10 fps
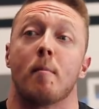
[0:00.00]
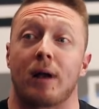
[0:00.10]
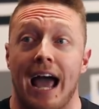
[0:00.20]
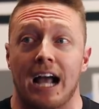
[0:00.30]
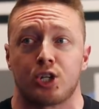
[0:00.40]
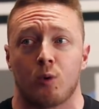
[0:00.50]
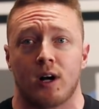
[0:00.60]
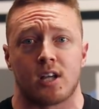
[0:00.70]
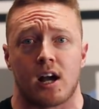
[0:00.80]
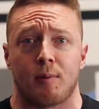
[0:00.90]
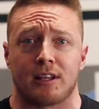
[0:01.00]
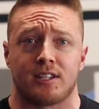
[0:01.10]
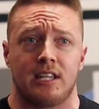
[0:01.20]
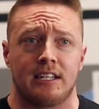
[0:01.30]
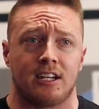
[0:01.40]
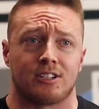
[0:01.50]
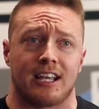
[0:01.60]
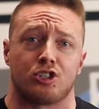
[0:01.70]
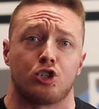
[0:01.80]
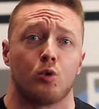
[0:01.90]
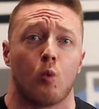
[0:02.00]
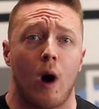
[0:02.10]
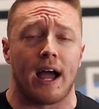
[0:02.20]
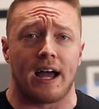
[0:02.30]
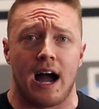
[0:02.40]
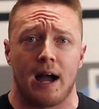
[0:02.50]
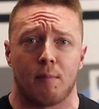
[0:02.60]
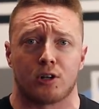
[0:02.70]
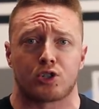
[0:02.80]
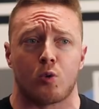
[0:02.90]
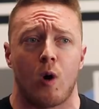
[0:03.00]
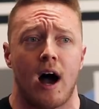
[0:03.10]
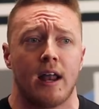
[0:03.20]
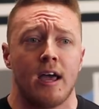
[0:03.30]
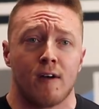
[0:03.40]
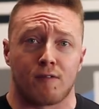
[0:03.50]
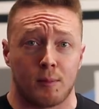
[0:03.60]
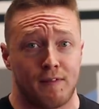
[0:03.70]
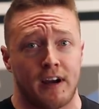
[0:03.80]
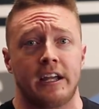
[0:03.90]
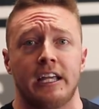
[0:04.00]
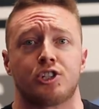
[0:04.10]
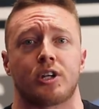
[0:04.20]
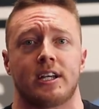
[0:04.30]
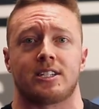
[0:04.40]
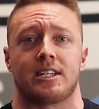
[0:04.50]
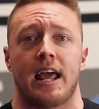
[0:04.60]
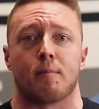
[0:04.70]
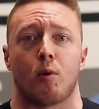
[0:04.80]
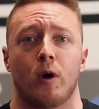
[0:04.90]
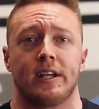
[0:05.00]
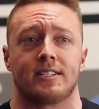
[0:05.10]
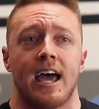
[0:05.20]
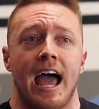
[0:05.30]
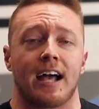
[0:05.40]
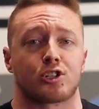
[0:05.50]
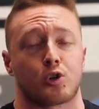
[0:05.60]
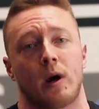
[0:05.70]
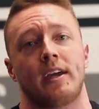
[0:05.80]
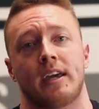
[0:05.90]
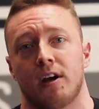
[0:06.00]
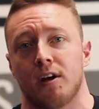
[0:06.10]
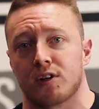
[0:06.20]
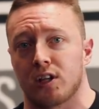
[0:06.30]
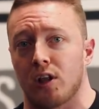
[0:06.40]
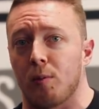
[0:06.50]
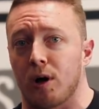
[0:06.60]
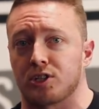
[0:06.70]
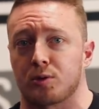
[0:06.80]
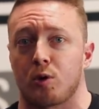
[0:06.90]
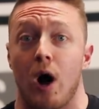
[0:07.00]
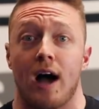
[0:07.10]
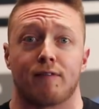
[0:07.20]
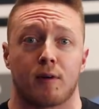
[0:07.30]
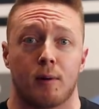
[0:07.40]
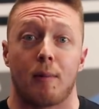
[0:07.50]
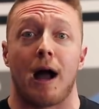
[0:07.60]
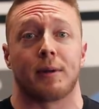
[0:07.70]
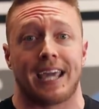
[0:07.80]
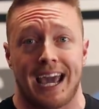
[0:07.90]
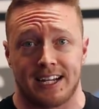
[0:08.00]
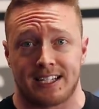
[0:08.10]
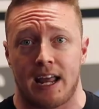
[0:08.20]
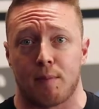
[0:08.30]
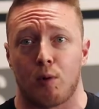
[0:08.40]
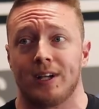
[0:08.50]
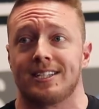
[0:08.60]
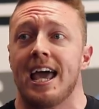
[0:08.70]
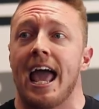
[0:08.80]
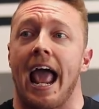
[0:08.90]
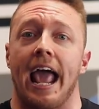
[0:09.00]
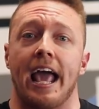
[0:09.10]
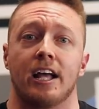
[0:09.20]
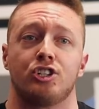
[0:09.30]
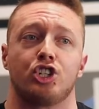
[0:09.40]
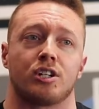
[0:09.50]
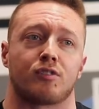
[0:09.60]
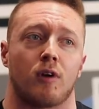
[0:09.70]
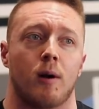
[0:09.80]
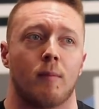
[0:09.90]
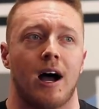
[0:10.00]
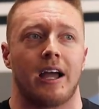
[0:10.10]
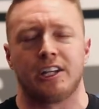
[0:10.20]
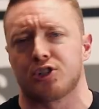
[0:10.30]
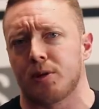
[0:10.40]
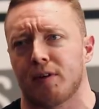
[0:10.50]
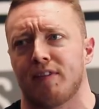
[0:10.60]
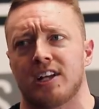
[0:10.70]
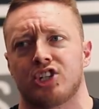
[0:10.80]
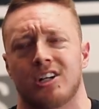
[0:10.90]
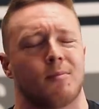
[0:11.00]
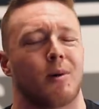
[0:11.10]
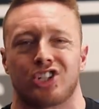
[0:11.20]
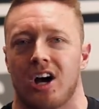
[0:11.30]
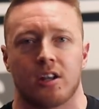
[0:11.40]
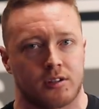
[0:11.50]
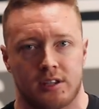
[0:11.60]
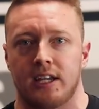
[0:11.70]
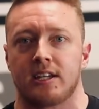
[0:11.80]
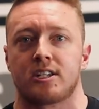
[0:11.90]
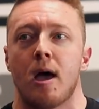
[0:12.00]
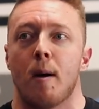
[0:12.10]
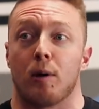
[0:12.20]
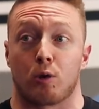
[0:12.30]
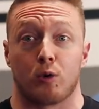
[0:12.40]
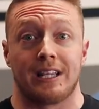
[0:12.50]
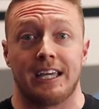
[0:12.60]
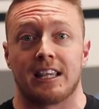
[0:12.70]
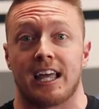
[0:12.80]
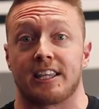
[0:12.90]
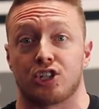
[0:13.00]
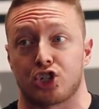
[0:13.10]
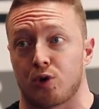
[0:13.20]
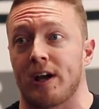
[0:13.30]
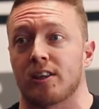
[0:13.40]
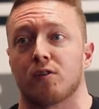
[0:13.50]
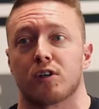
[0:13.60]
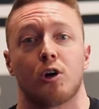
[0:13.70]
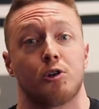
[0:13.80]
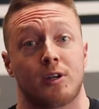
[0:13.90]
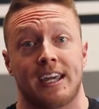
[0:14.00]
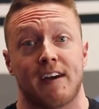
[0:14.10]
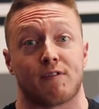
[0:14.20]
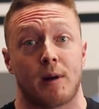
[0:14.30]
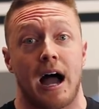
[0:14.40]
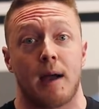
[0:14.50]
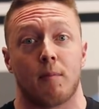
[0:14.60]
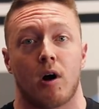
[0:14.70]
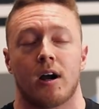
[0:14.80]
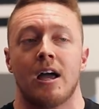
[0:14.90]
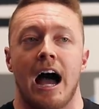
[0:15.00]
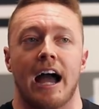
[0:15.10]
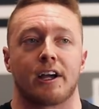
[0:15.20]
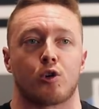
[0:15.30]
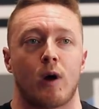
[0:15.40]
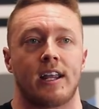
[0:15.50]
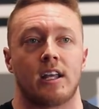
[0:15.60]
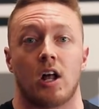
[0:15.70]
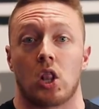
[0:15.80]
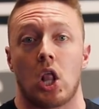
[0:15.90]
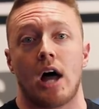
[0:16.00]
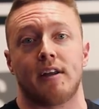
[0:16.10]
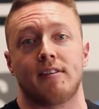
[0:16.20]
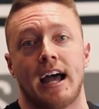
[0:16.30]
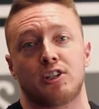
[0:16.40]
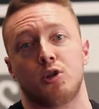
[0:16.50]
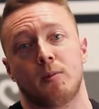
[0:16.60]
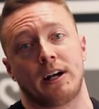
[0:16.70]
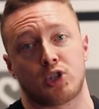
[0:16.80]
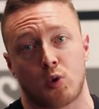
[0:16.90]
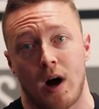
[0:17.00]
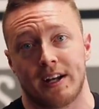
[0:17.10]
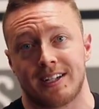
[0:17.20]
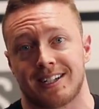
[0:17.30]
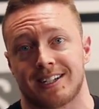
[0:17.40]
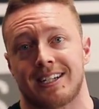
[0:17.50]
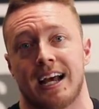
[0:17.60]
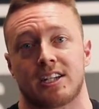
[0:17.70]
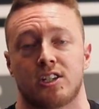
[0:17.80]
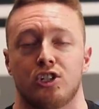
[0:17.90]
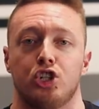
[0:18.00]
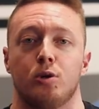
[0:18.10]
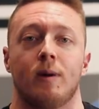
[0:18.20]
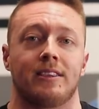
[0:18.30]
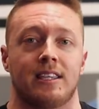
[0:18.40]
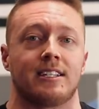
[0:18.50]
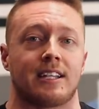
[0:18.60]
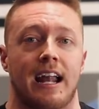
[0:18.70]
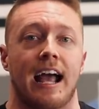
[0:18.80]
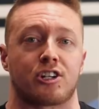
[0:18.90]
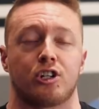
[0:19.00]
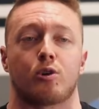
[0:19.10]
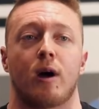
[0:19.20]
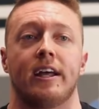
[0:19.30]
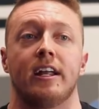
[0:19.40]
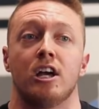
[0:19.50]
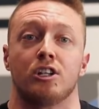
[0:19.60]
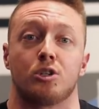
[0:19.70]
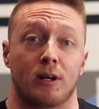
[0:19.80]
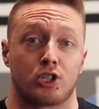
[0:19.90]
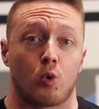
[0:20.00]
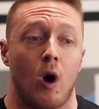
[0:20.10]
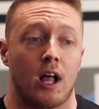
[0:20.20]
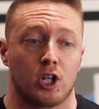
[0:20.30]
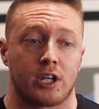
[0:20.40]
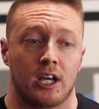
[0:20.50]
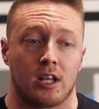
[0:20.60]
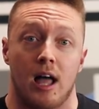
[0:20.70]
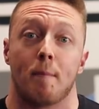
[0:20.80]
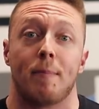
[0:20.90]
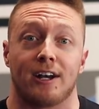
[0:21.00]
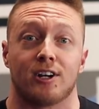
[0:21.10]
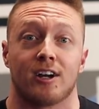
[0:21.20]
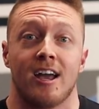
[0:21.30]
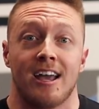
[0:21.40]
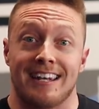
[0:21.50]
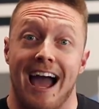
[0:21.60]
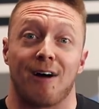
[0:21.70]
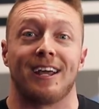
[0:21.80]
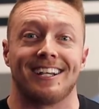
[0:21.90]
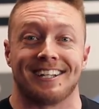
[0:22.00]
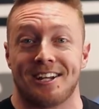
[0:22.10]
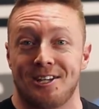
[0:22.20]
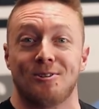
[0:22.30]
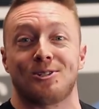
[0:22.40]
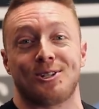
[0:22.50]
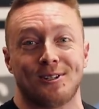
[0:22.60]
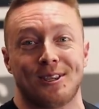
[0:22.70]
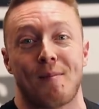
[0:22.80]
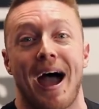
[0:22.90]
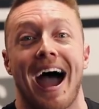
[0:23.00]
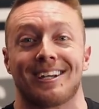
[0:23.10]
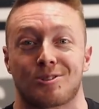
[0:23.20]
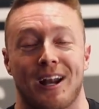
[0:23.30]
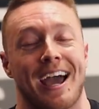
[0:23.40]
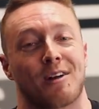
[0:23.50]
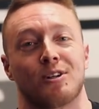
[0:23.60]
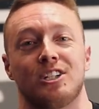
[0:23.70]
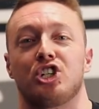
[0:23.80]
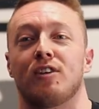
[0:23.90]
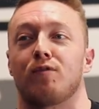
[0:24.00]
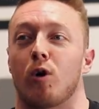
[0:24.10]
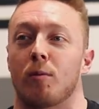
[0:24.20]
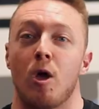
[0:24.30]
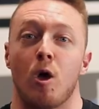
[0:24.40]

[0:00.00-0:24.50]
But I actually want to talk about the details as to why a high bar squat, from a very intricate standpoint, has great carryover to low bar squat from a biomechanics standpoint, and just from injury prevention and a bunch of other things. But really, like, the strength overload you can get from a high bar, I credit a lot of that to my squatting success. The two main things that I actually credit to my squat looking a lot better nowadays than it used to in the past when I had really shit form